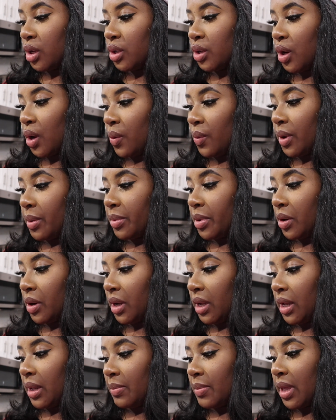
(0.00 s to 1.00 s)
no whipped
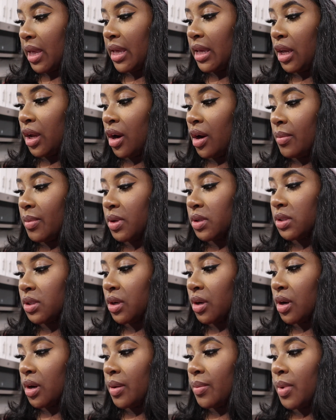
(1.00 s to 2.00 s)
cream, and caramel
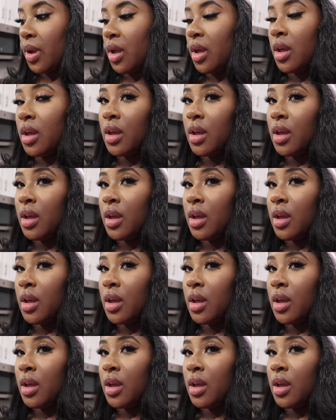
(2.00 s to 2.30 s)
syrup.